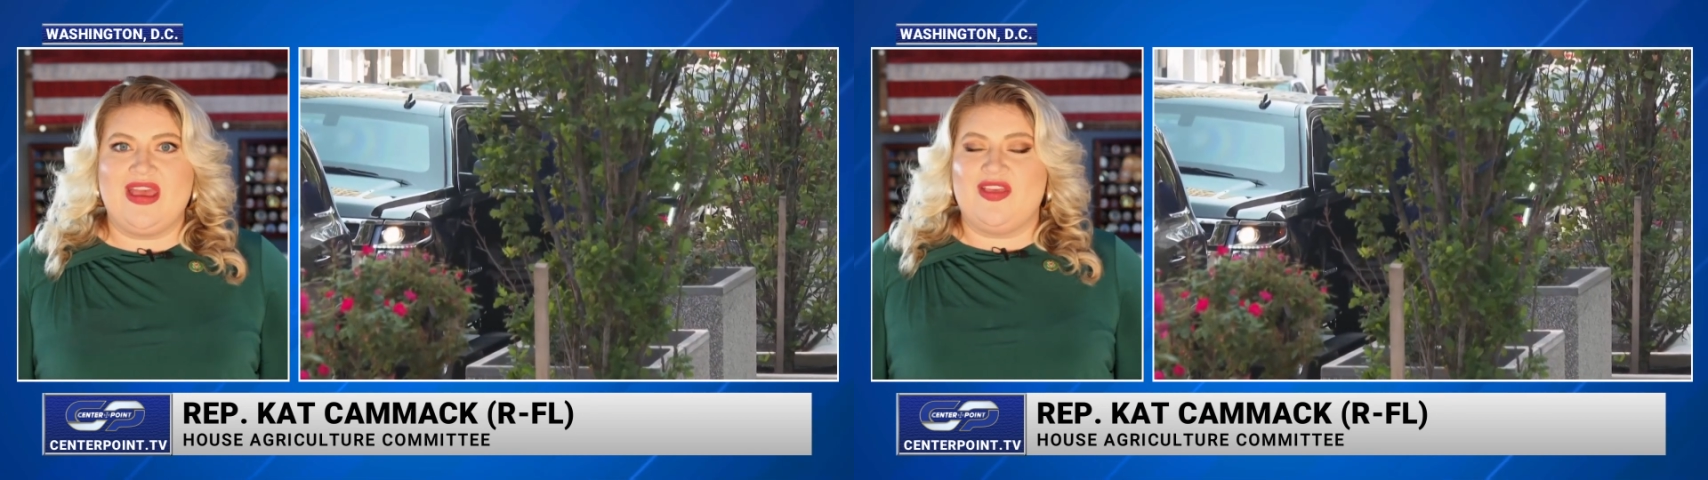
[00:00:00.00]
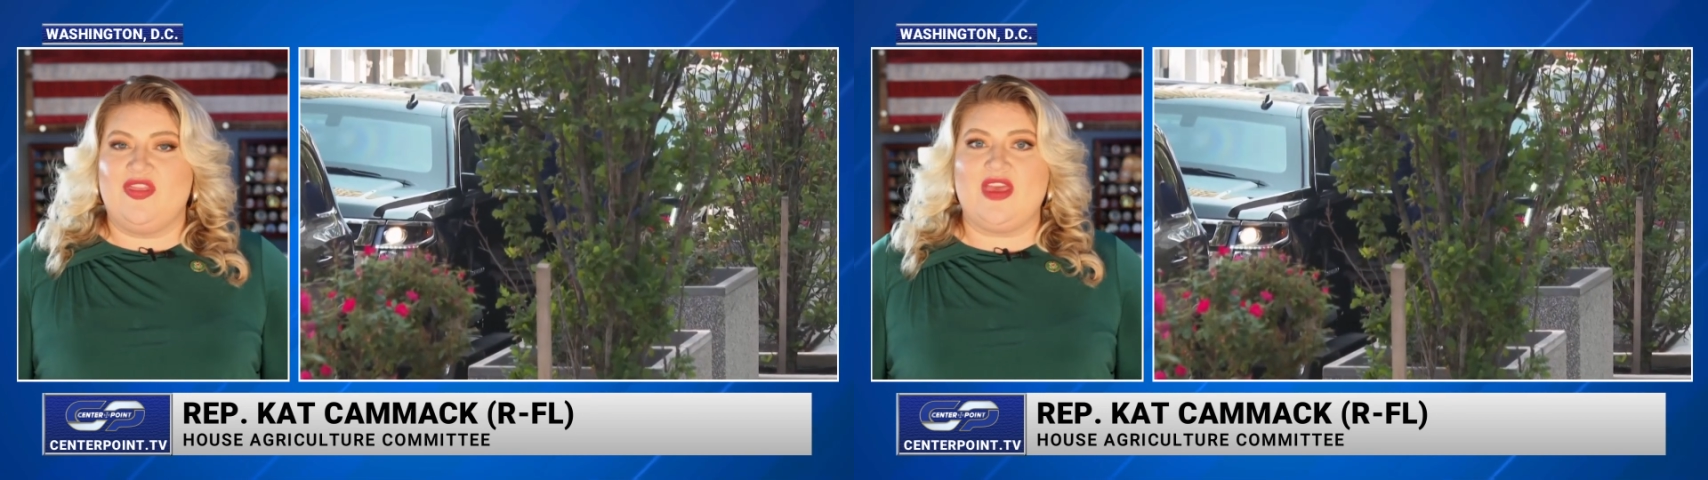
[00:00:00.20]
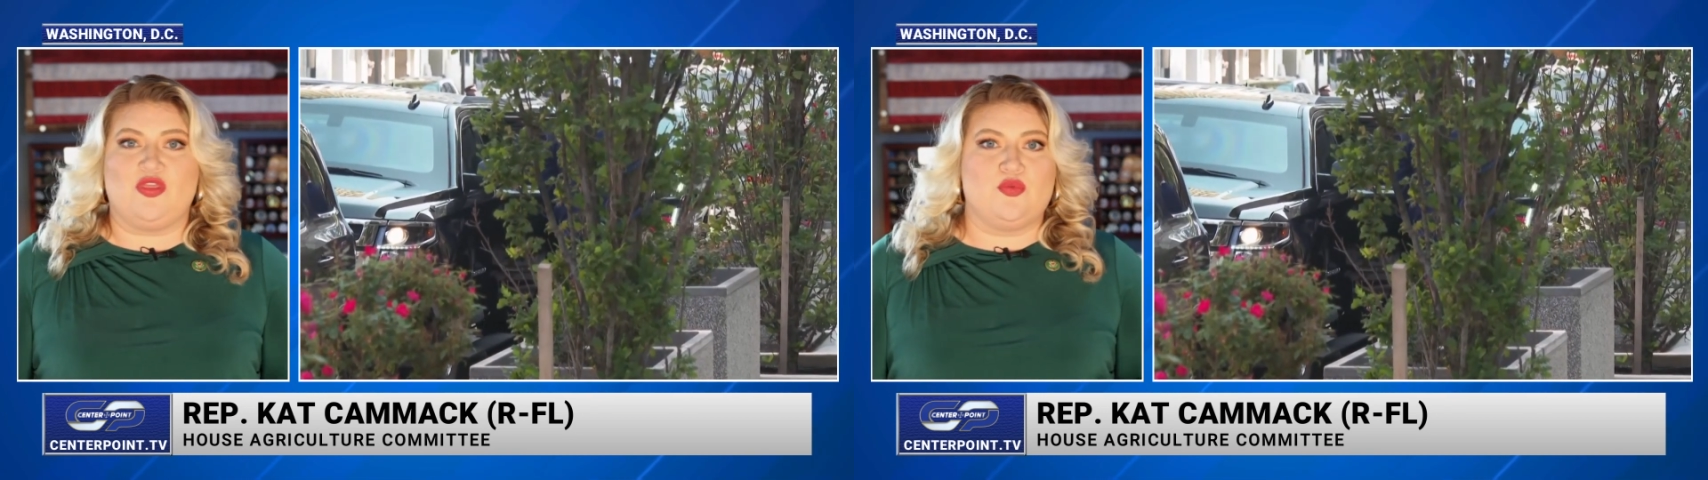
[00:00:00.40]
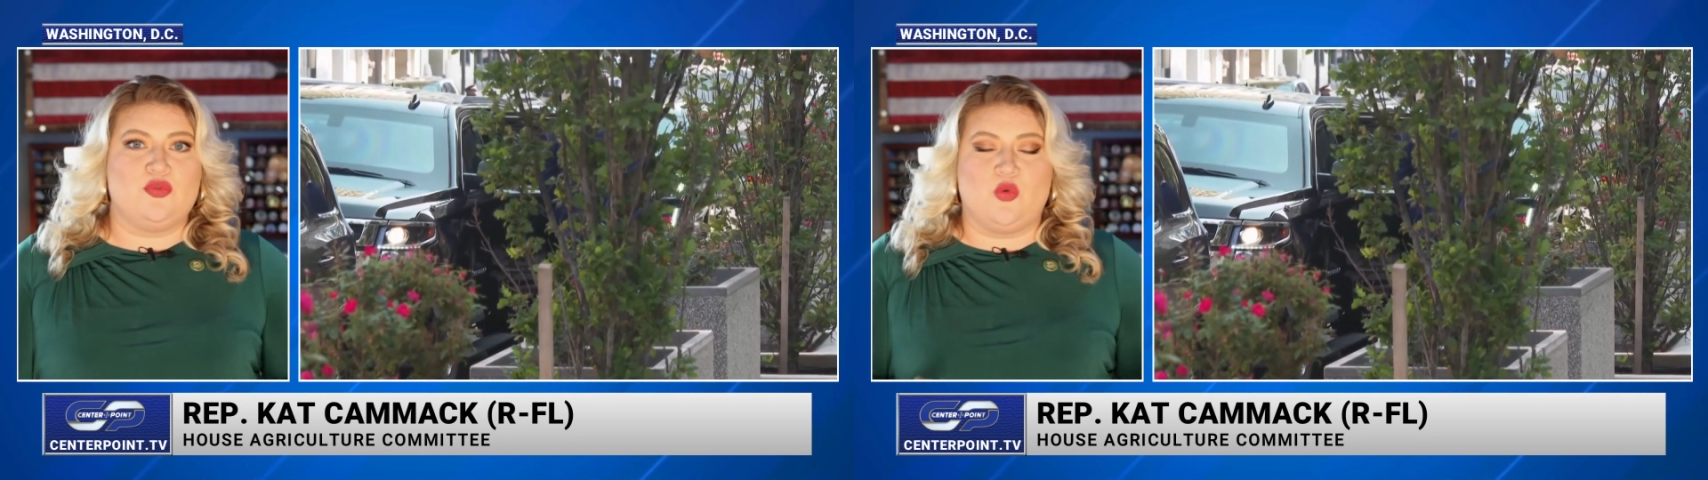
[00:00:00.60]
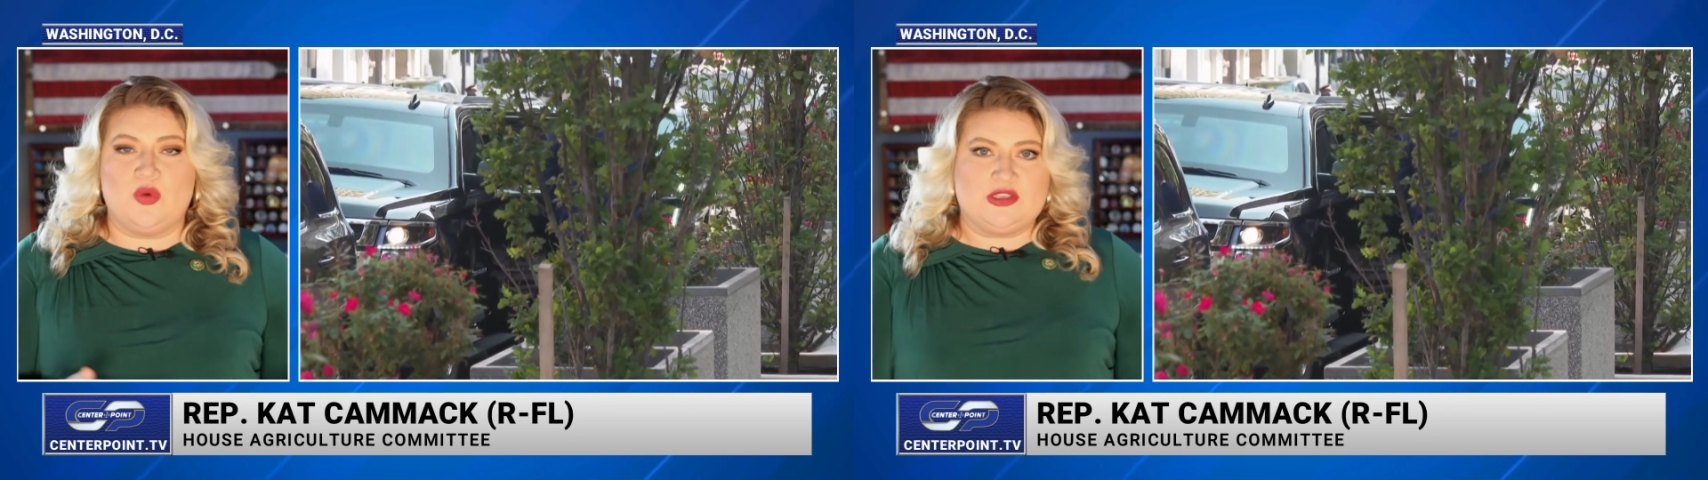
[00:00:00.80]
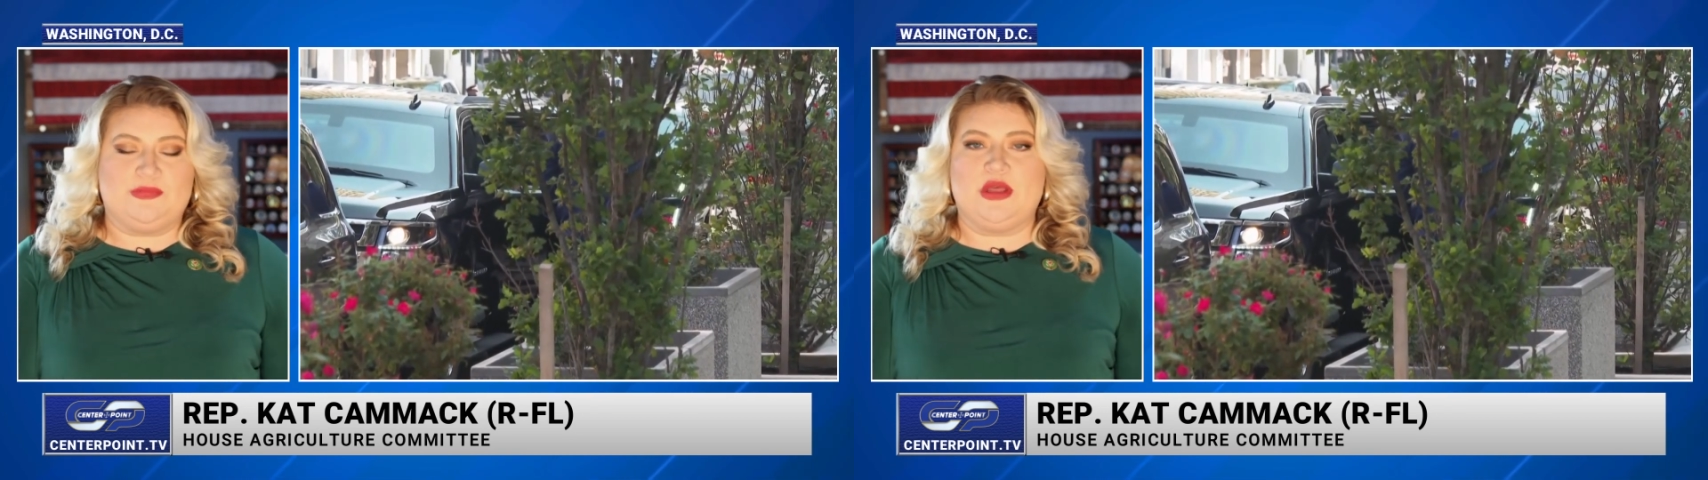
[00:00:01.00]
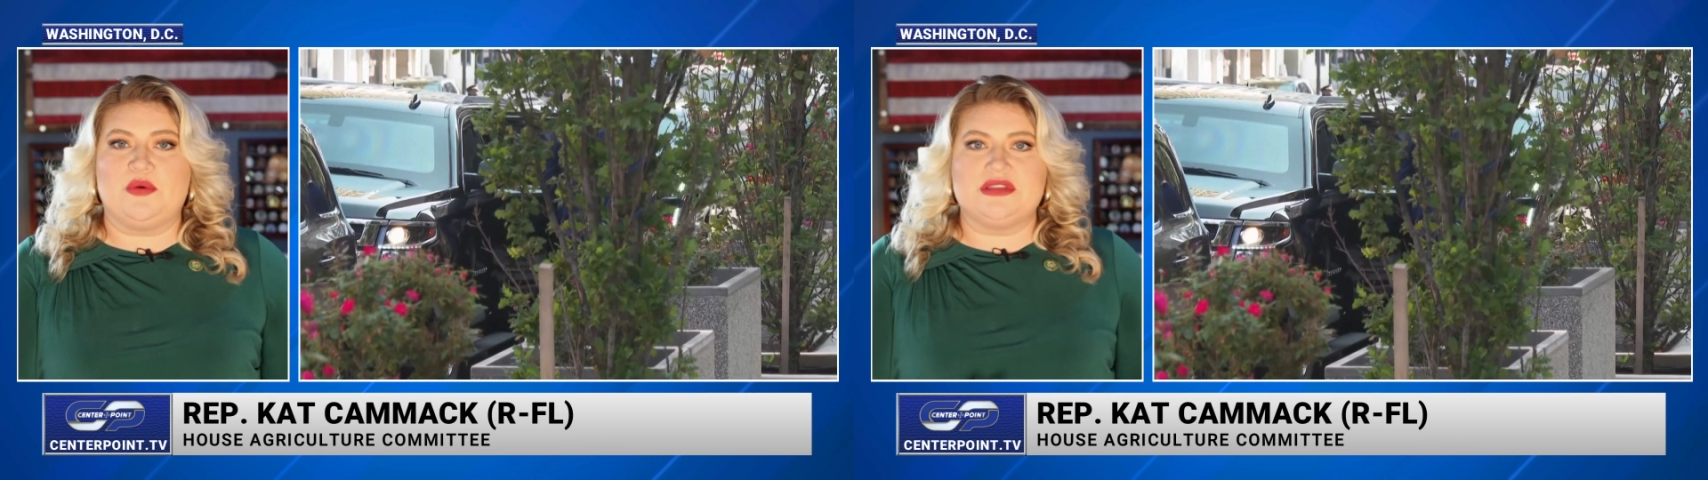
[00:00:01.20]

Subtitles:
that through the whistleblowers